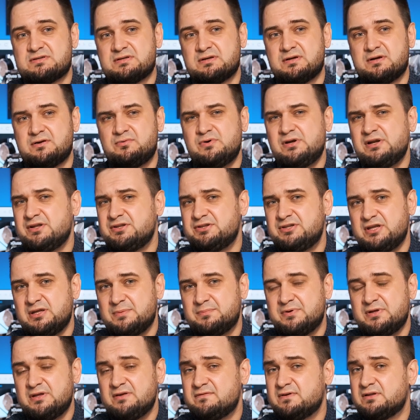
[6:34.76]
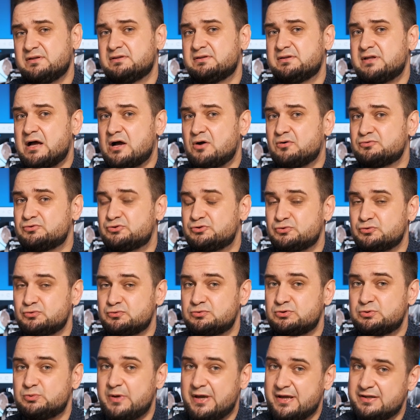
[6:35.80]
really deep, even down to
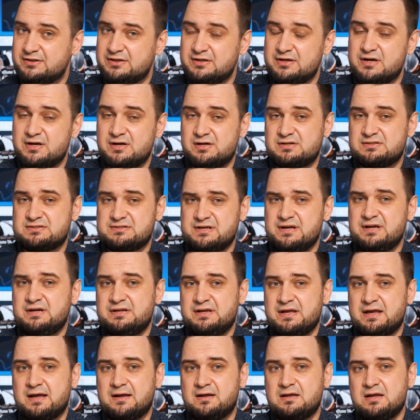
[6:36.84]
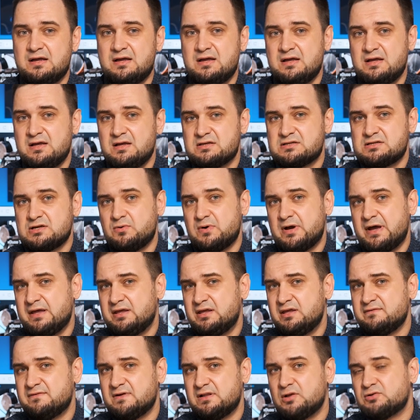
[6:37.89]
20 Hz area. So I
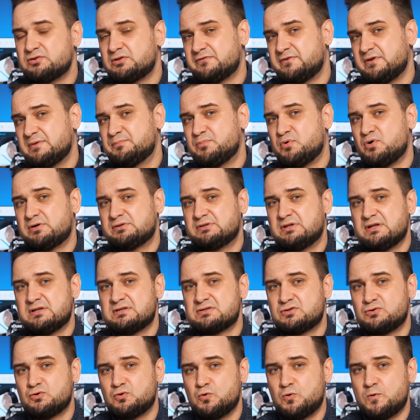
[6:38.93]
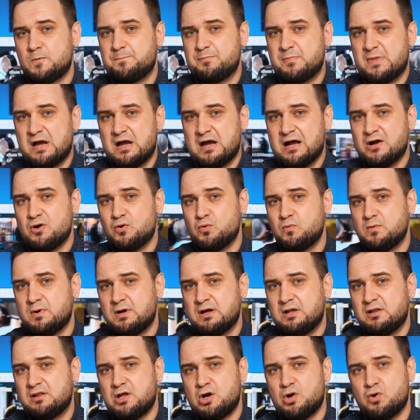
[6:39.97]
give a lot of importance to how
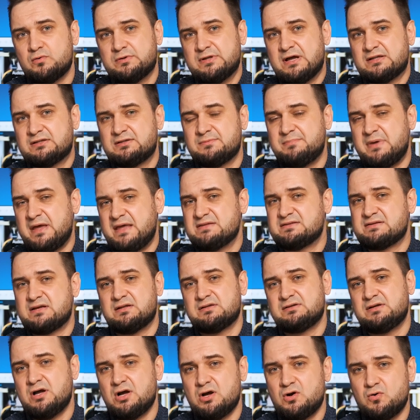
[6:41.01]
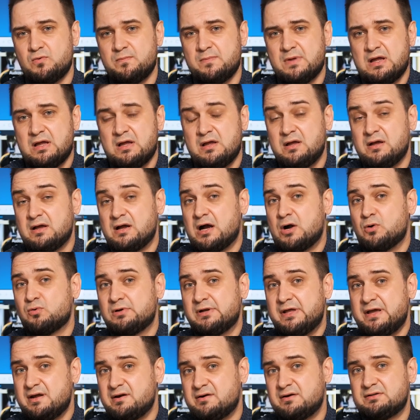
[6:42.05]
low that bass can go, how
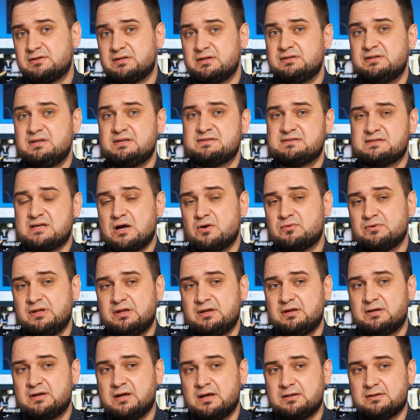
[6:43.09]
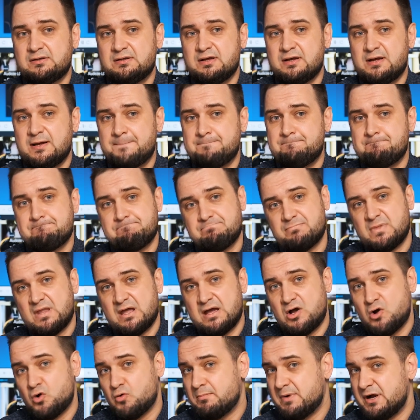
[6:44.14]
layered it is sounding, and
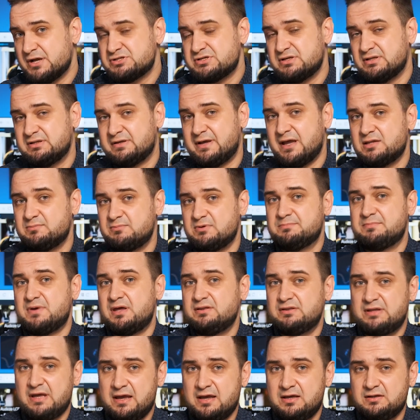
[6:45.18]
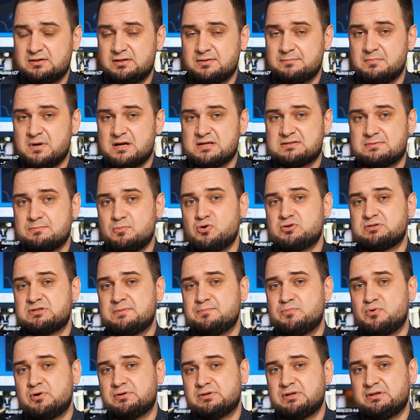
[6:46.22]
how much it can be maintained, but most
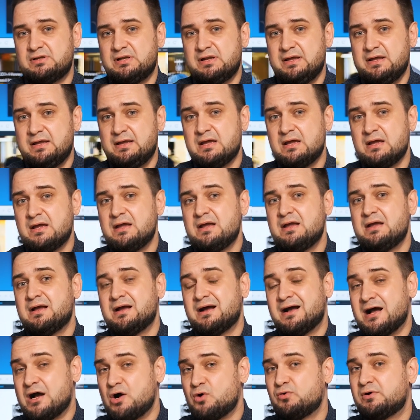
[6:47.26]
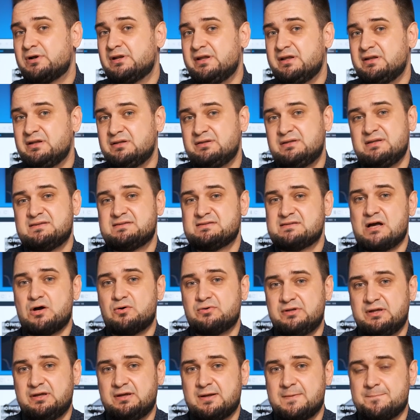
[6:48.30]
importantly, how clean it is
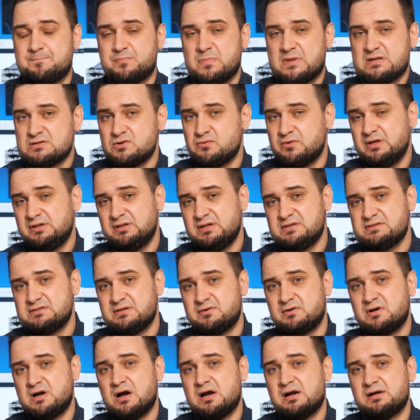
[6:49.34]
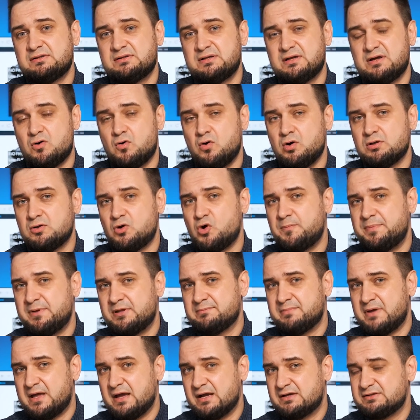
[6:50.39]
sounding. So in this regard, all
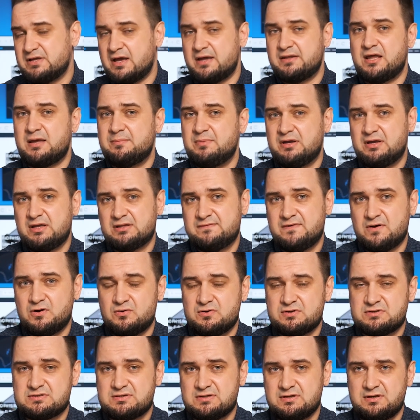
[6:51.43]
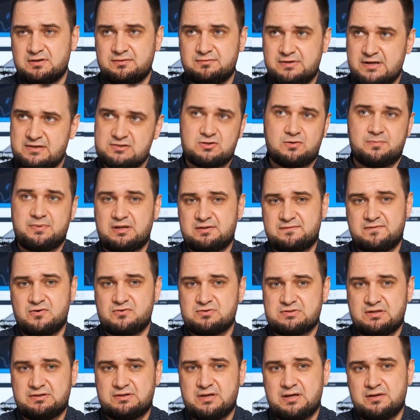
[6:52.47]
open back dynamic headphones, desktop
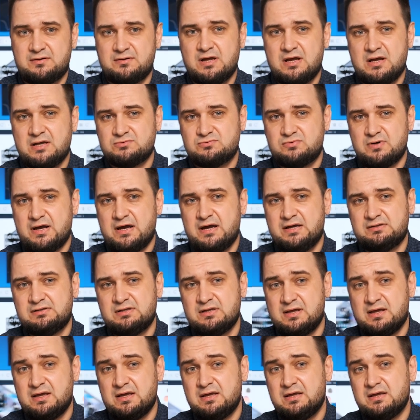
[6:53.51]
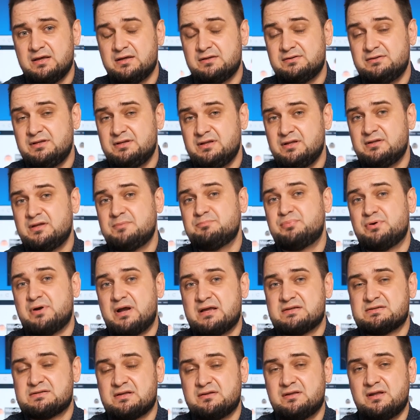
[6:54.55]
headphones that I tried, didn't
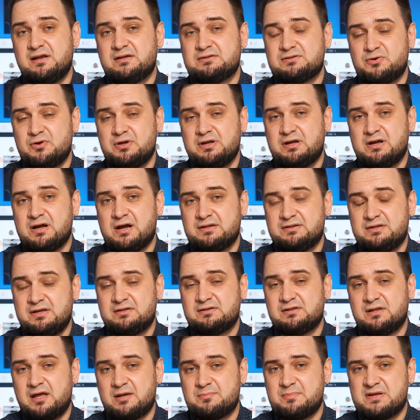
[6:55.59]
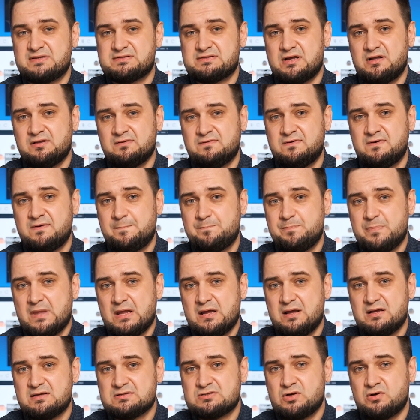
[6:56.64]
impress an electronica addict like myself.
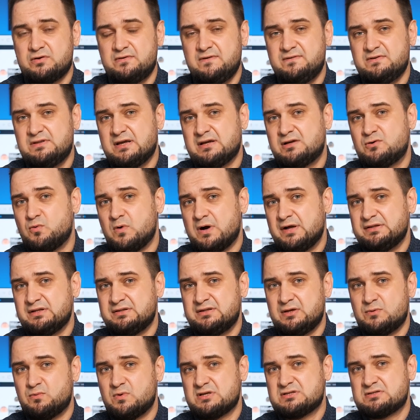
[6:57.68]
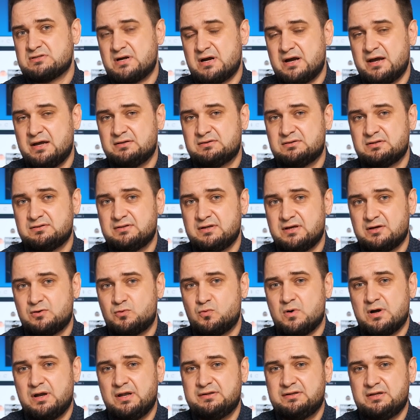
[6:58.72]
So if the quantity was right, the
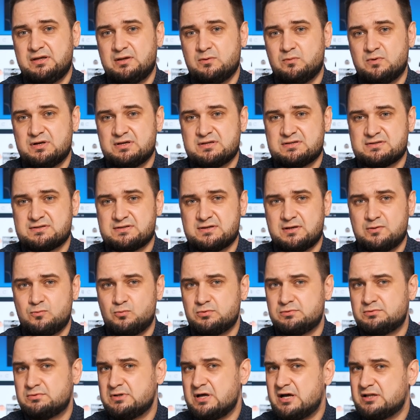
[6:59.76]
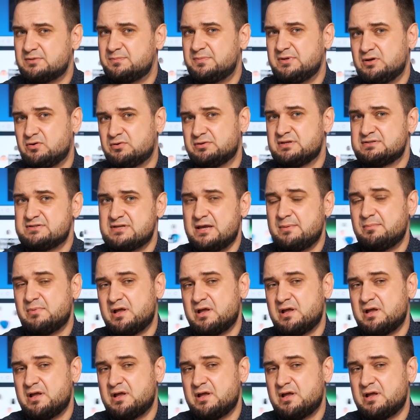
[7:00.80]
quality would not be on the same